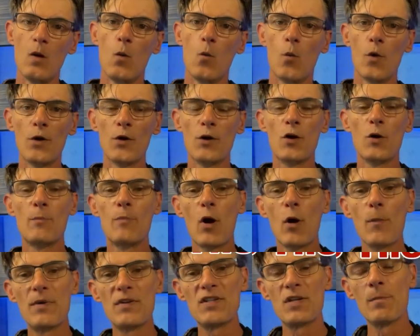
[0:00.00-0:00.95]
What are their
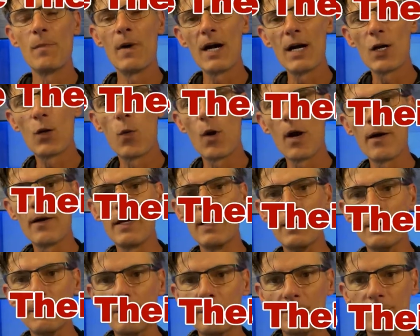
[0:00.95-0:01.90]
purposes in my
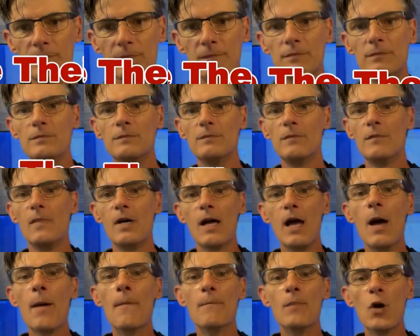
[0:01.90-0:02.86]
aquarium?
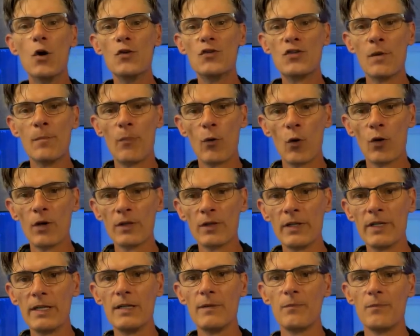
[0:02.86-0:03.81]
And most
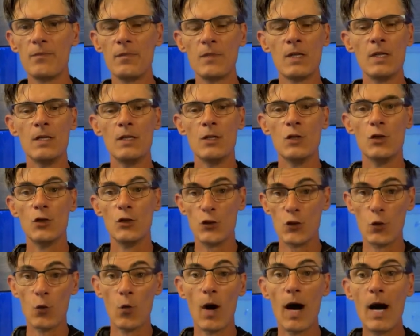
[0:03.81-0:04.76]
importantly,
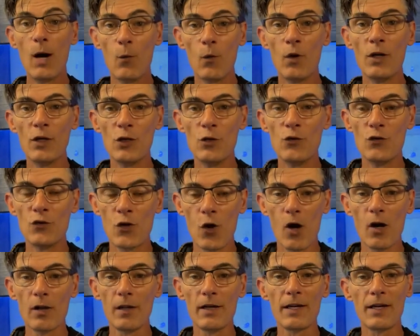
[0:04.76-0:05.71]
do I want to use
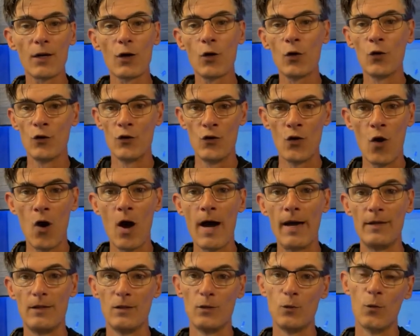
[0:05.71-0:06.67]
garlic or not
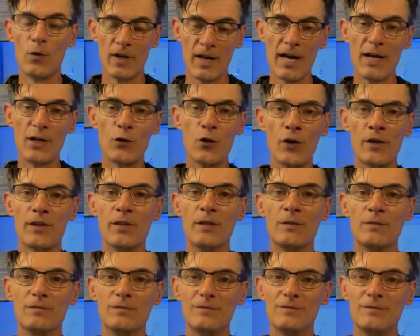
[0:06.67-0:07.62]
when I cook
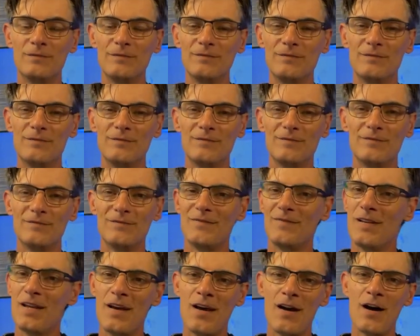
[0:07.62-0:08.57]
them?
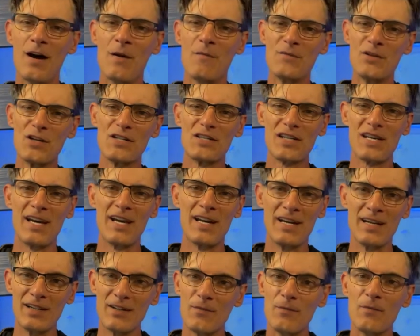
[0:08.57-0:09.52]
I'm just
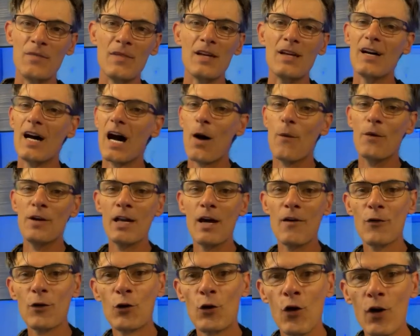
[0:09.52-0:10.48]
kidding. I would
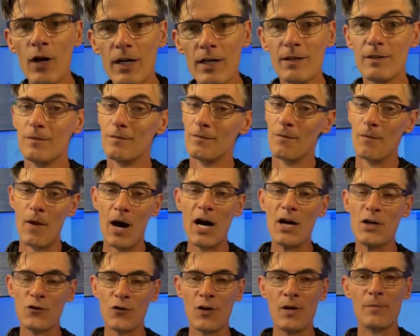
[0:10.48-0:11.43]
never cook my
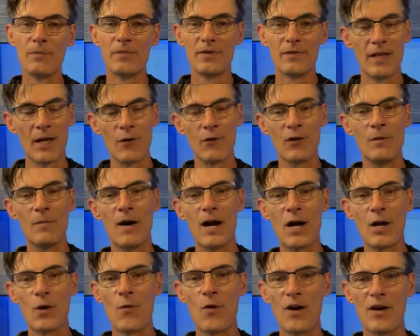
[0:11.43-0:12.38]
shrimp that are in my
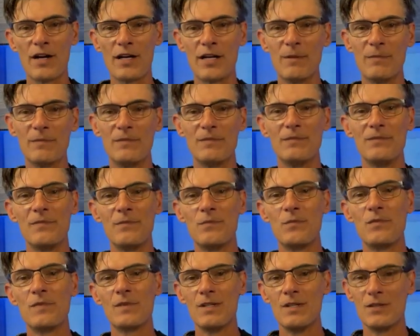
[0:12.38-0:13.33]
aquarium.
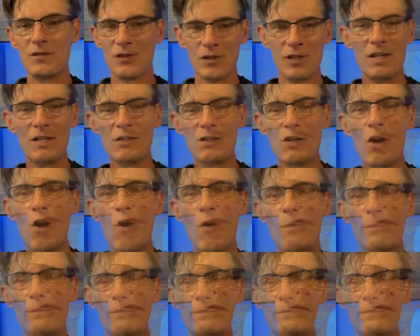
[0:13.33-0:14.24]
So let's go.